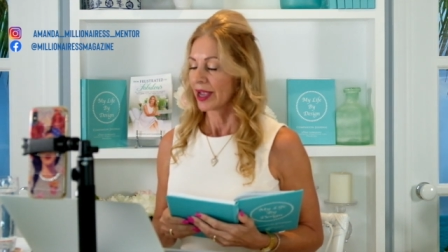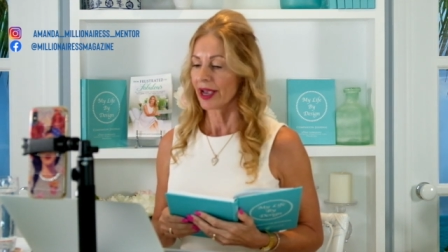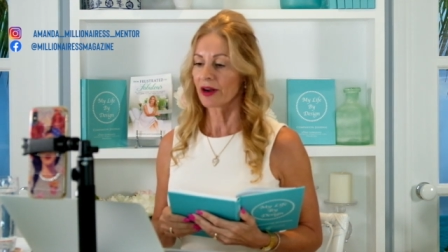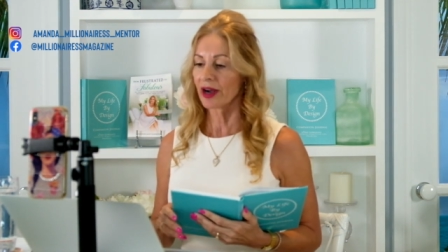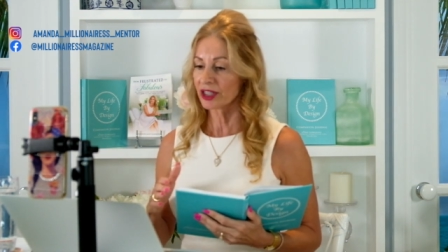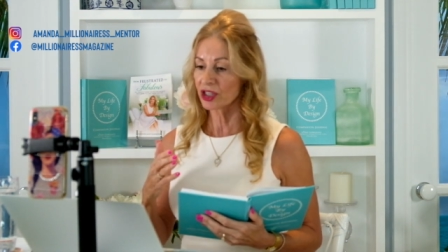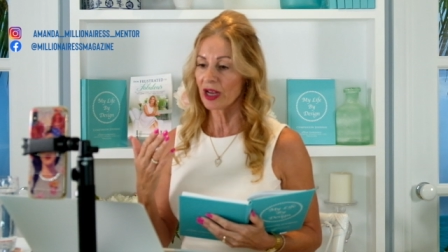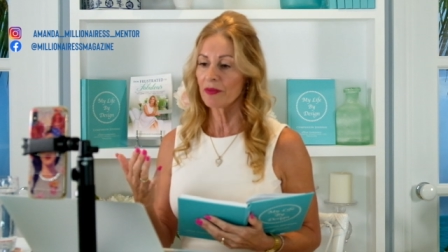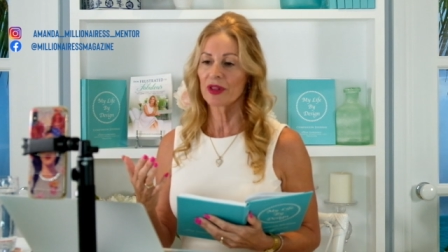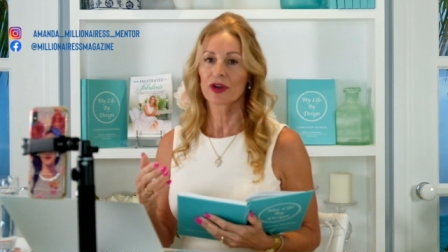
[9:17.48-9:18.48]
And I
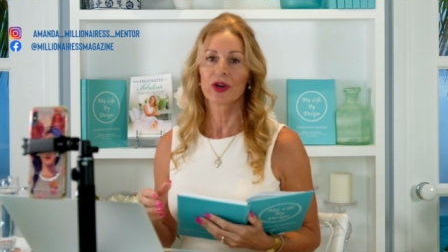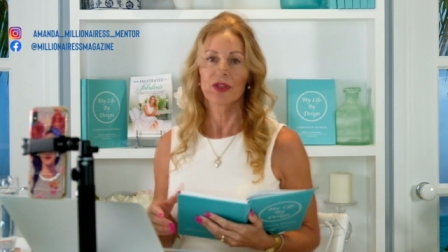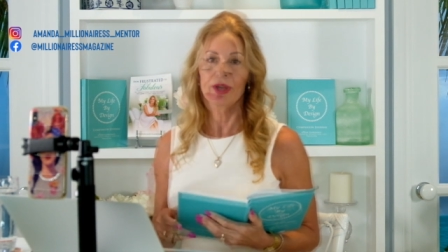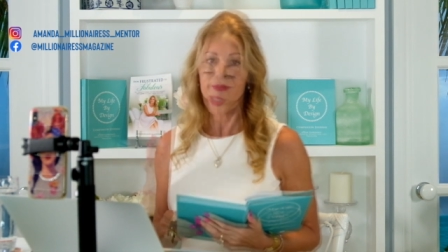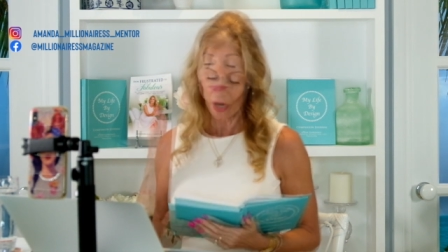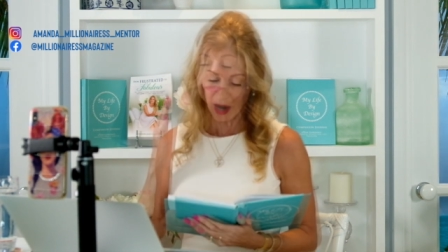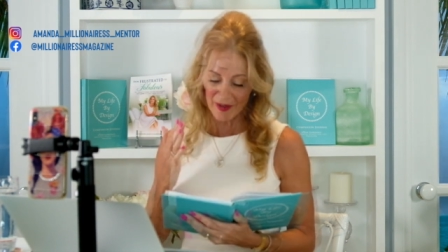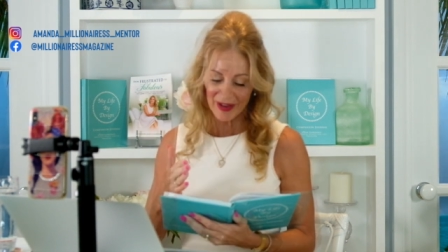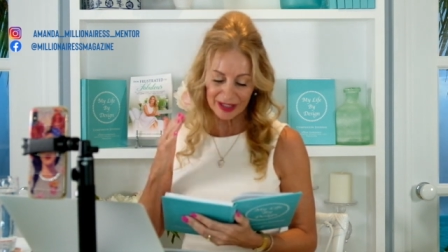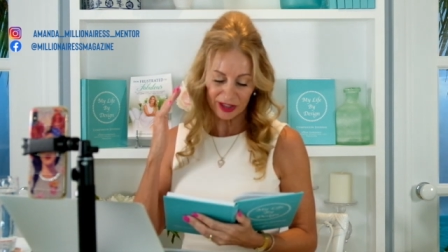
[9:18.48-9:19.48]
shared with her that
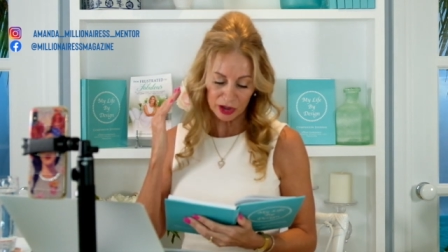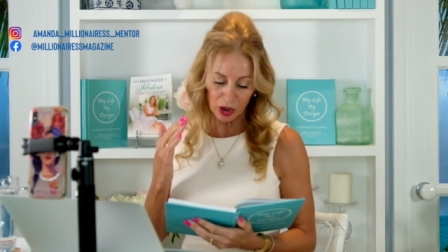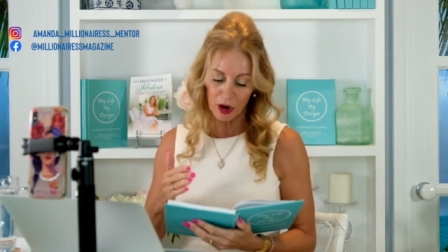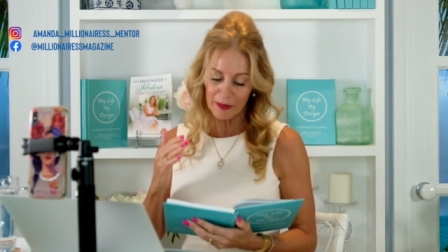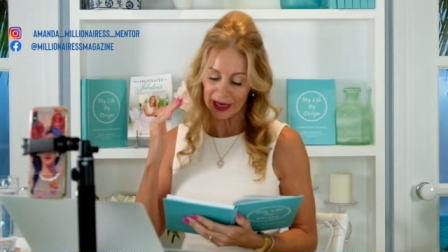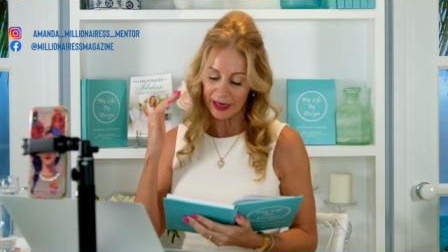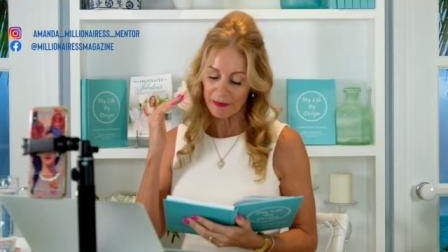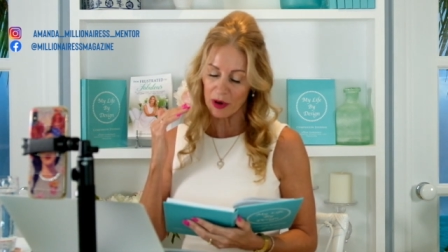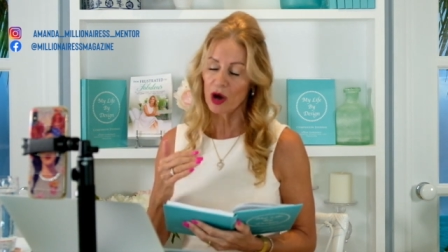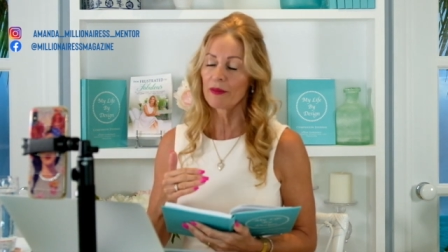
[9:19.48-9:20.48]
I've had so many
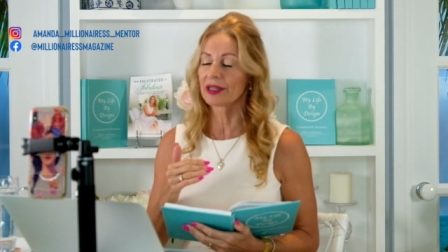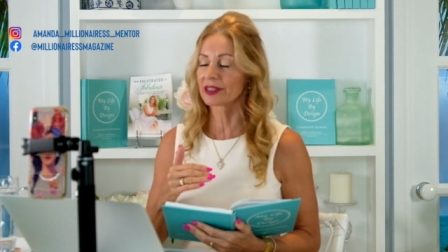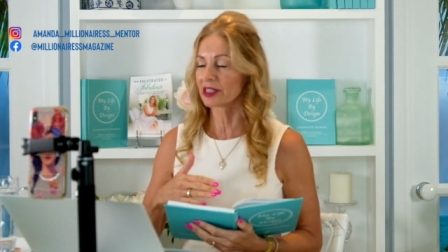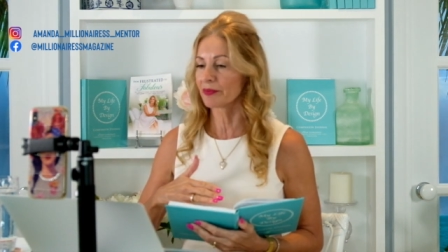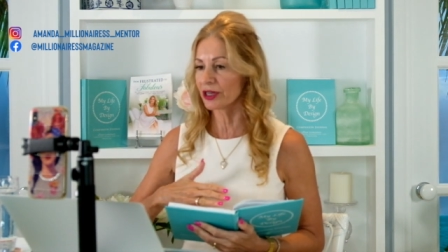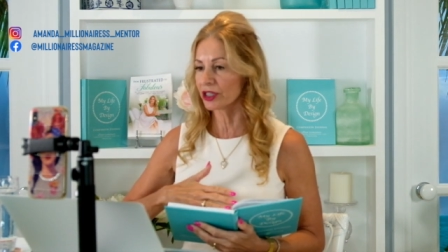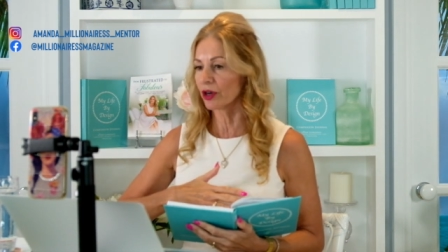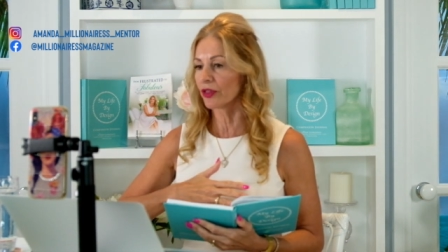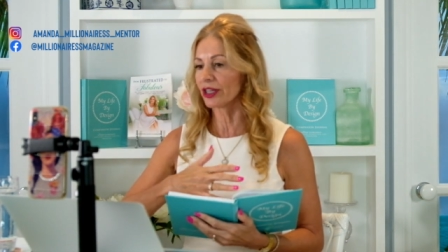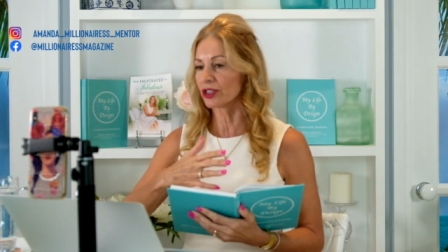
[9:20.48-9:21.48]
moments,
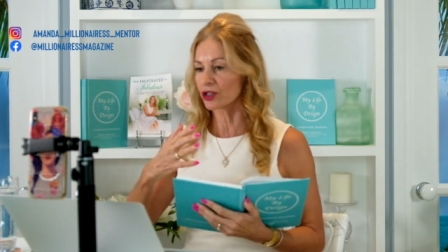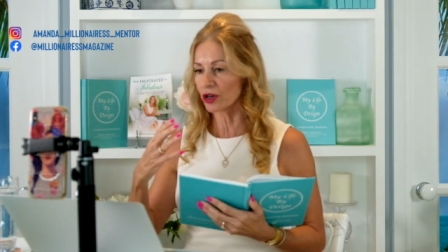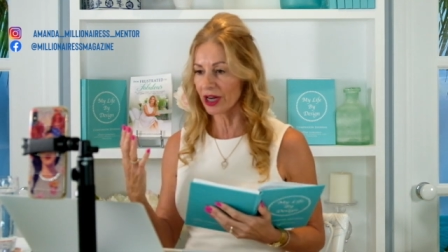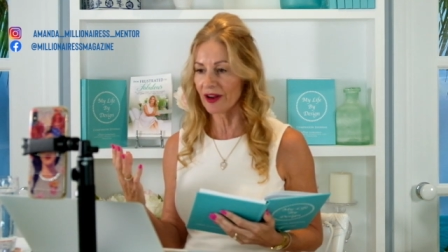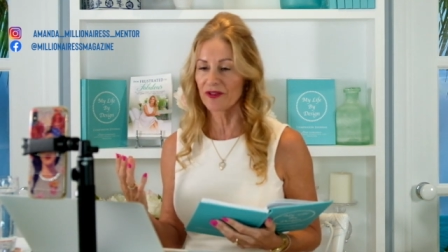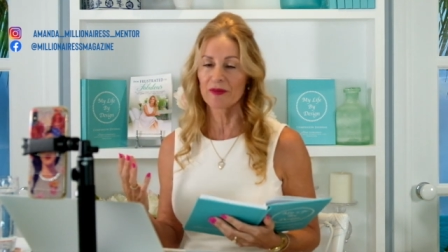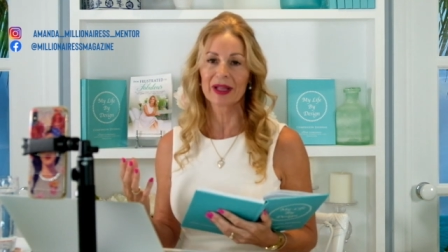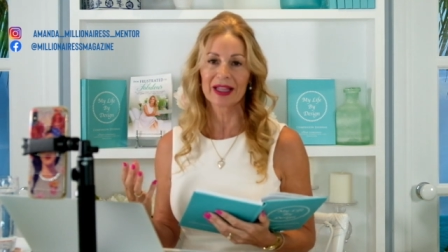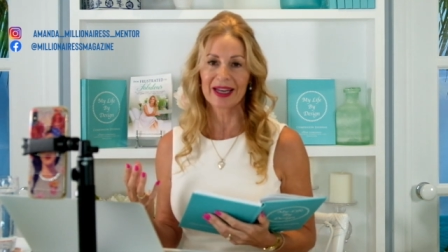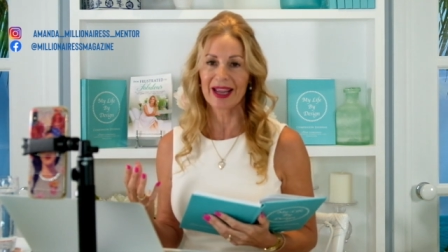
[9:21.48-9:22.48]
especially on this journey for
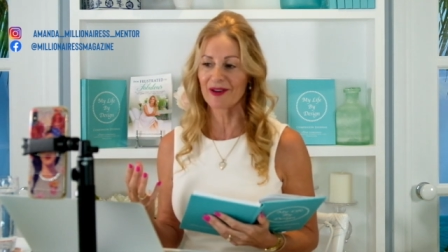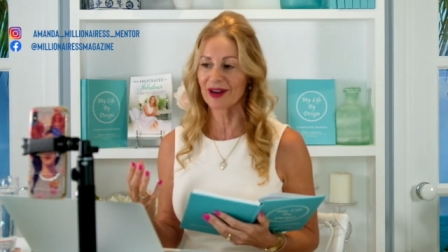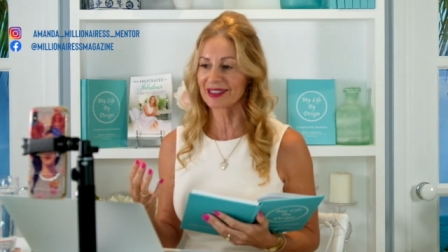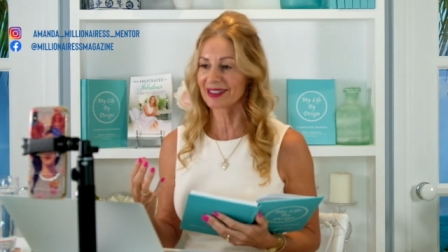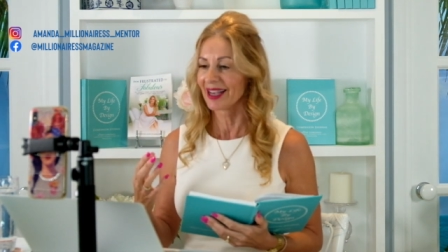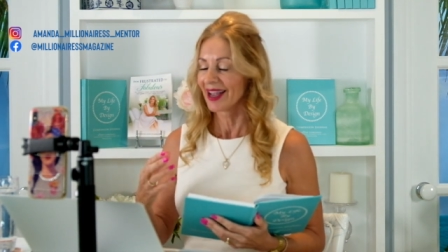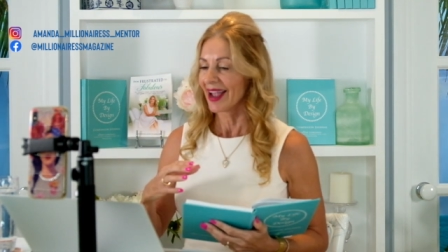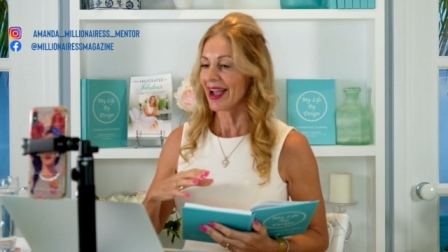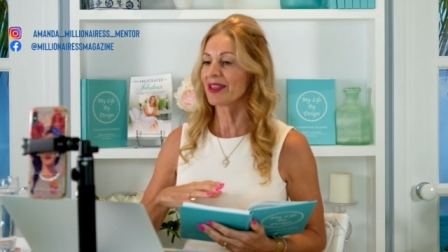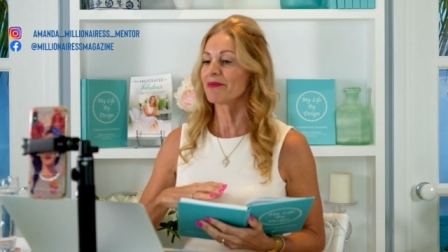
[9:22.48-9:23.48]
Millionairess
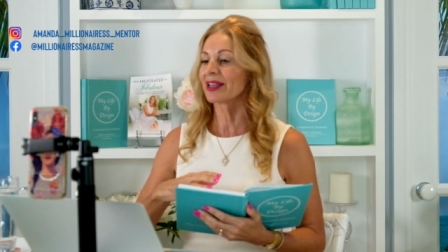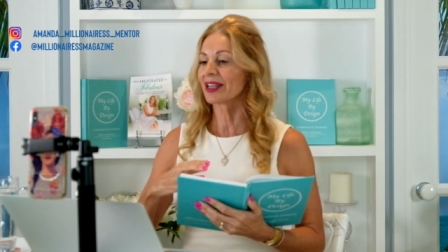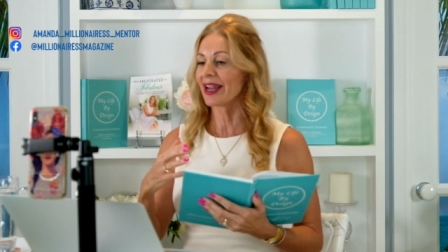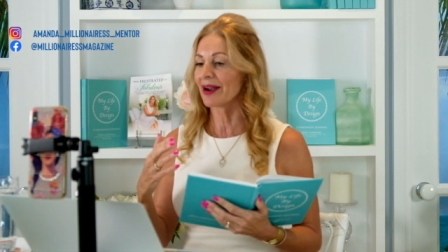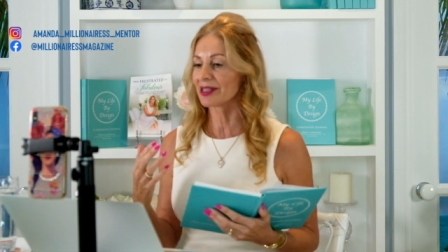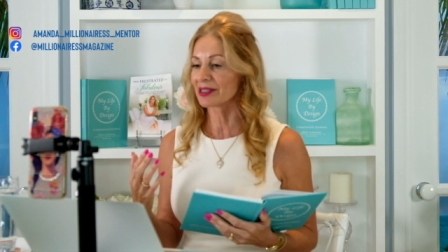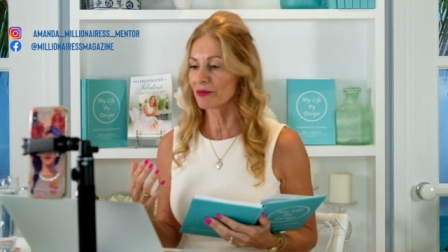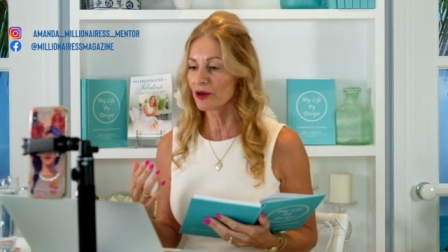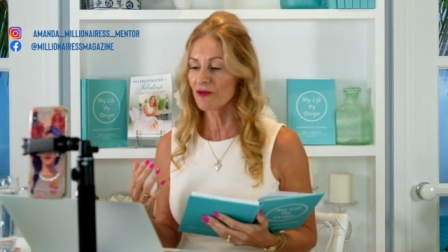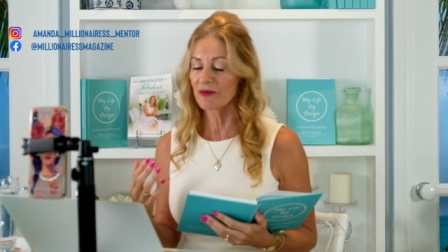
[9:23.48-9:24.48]
and the Millionairess
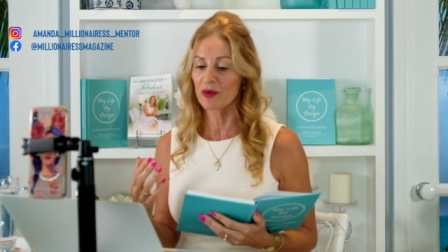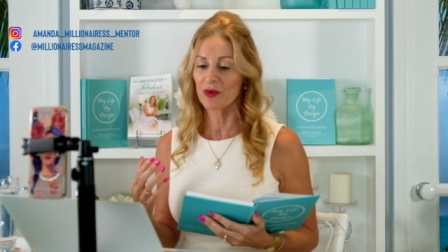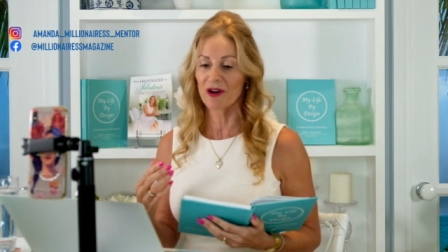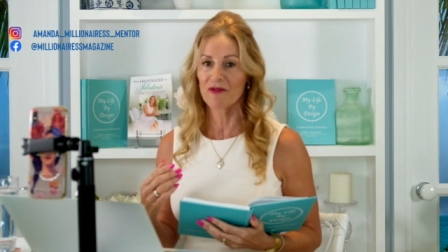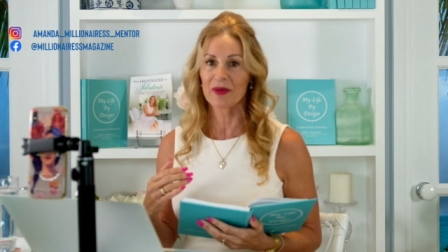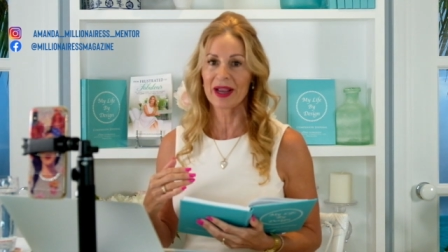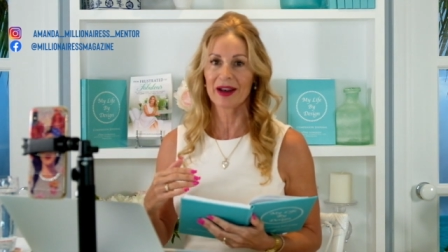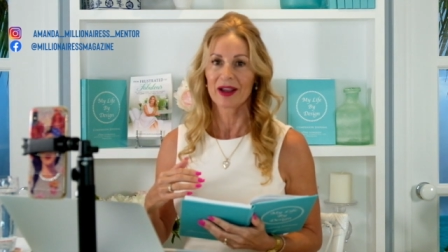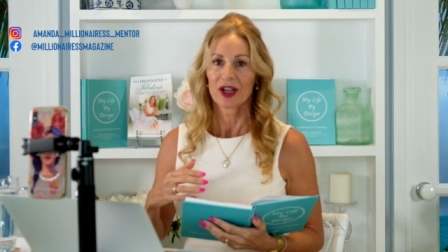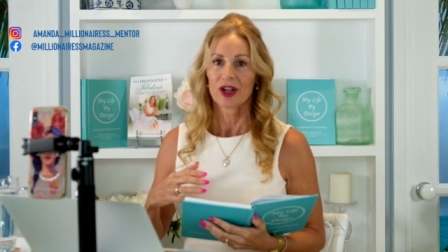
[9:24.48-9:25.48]
movement, where I've been